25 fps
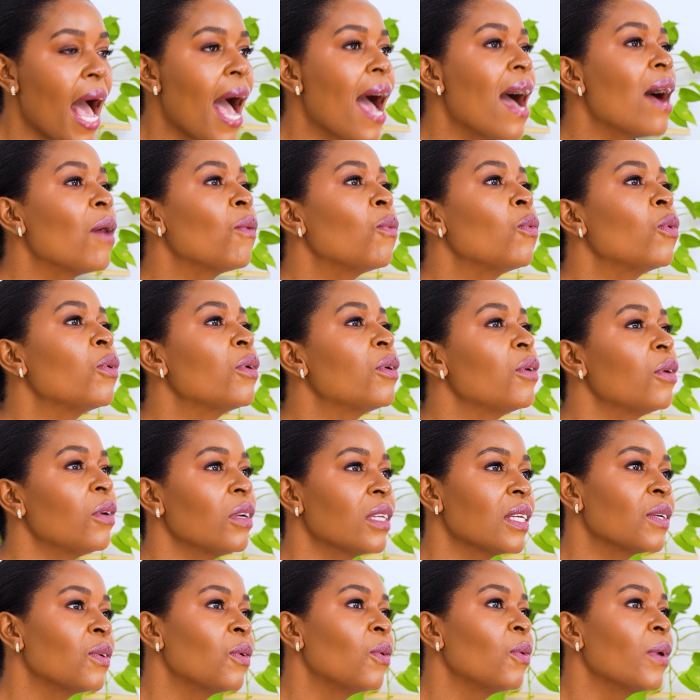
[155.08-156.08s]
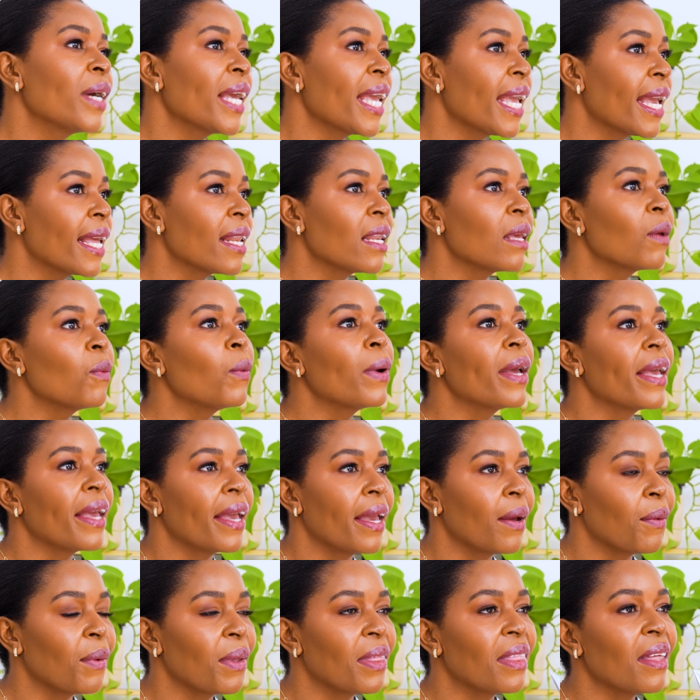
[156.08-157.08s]
I would not go
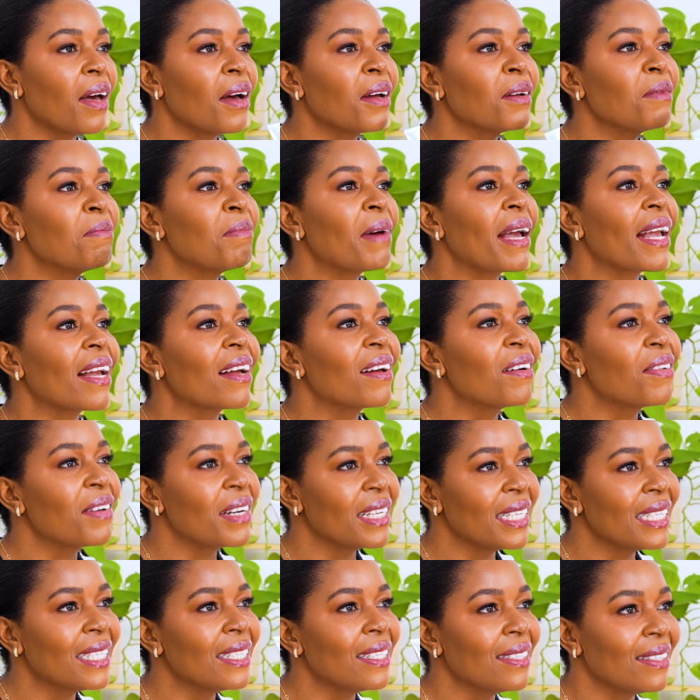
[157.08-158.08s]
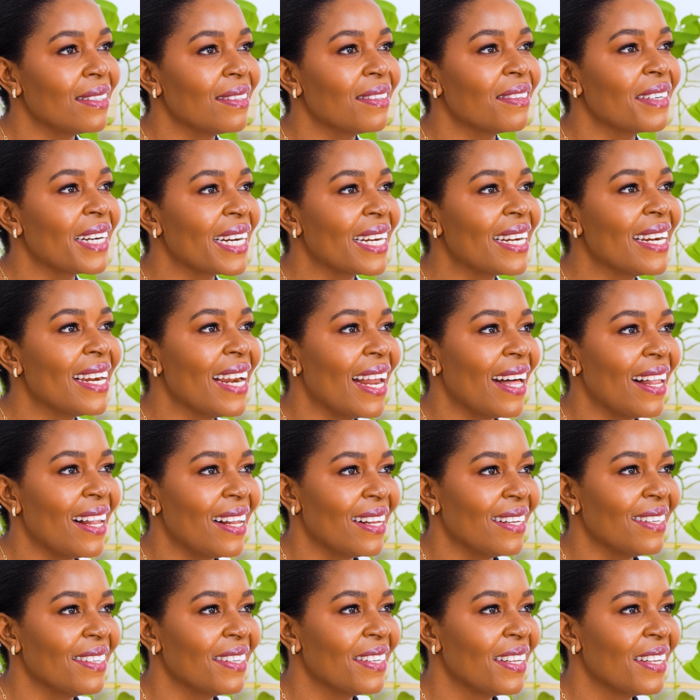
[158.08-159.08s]
anywhere without my Crystal Retinol